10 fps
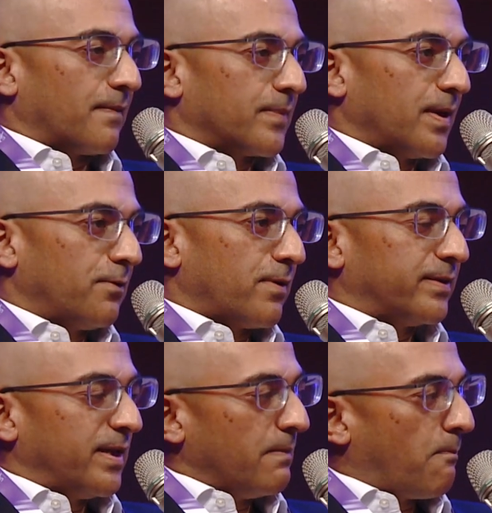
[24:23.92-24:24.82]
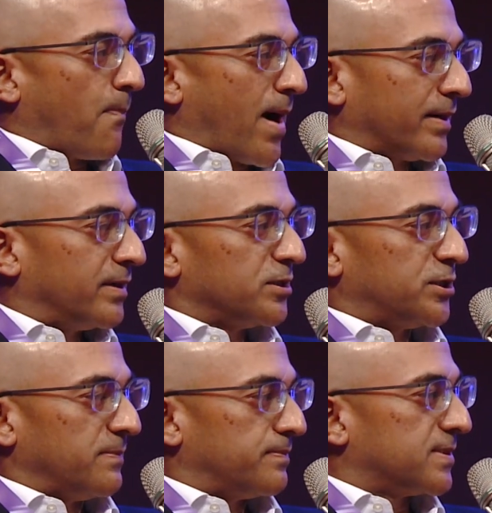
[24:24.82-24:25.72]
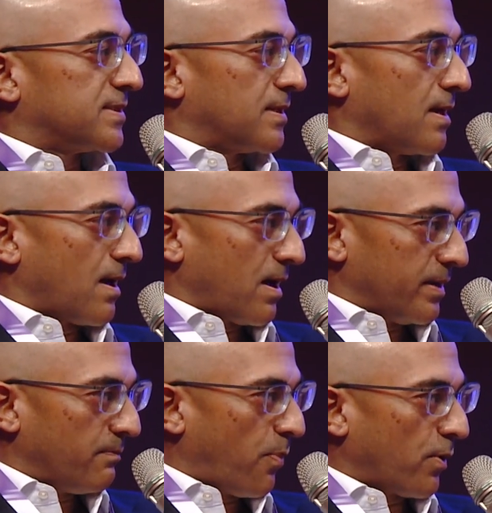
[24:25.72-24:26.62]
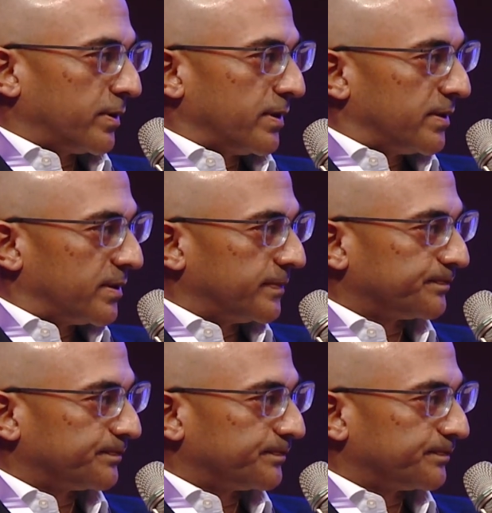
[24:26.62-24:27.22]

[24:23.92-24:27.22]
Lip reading: I think partnerships are important.